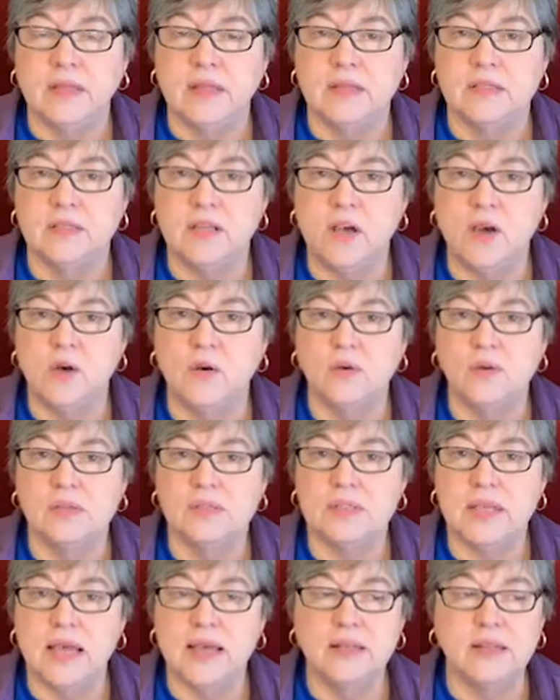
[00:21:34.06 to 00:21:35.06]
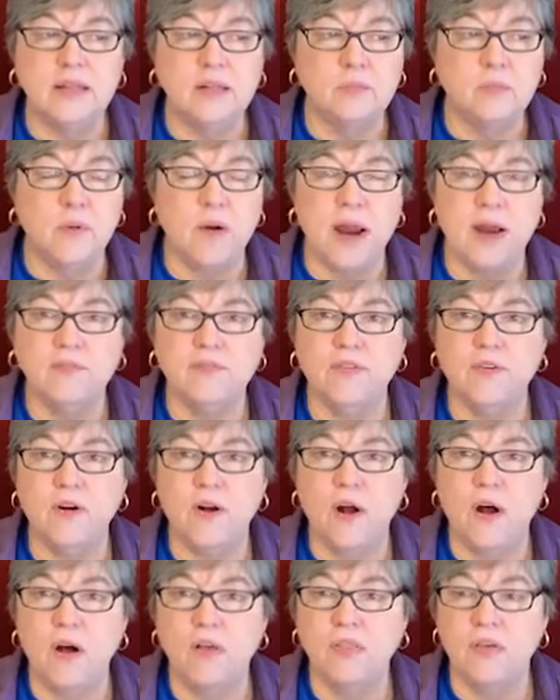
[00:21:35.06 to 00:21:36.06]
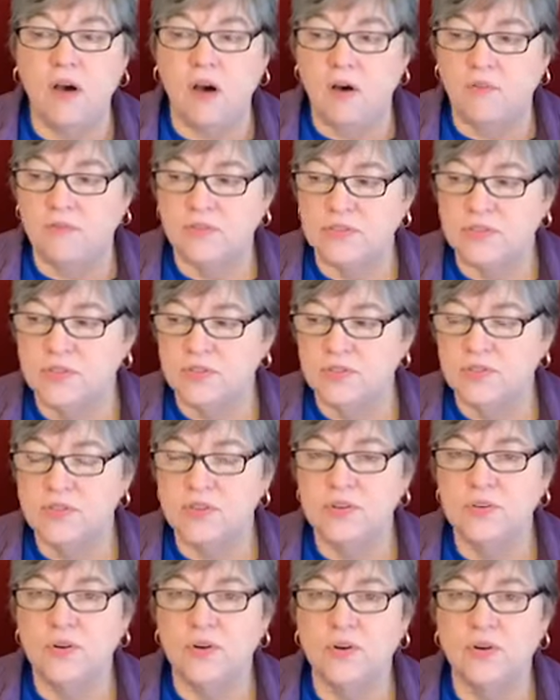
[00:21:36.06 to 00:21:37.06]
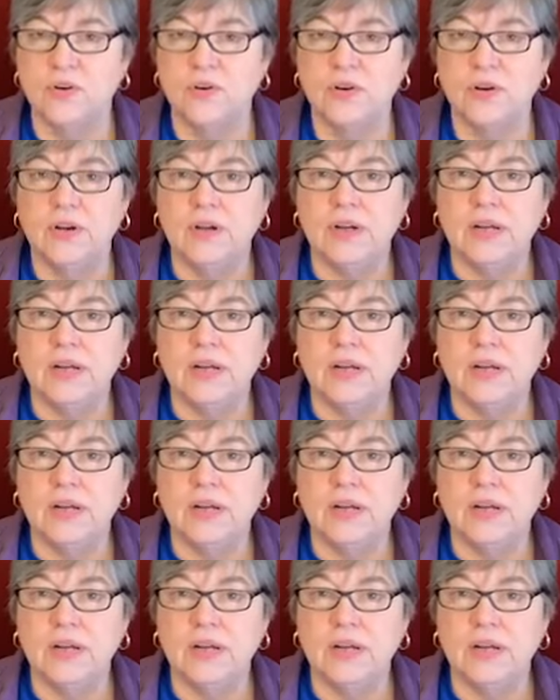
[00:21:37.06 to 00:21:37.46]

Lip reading: So say a little prayer for all the officers who are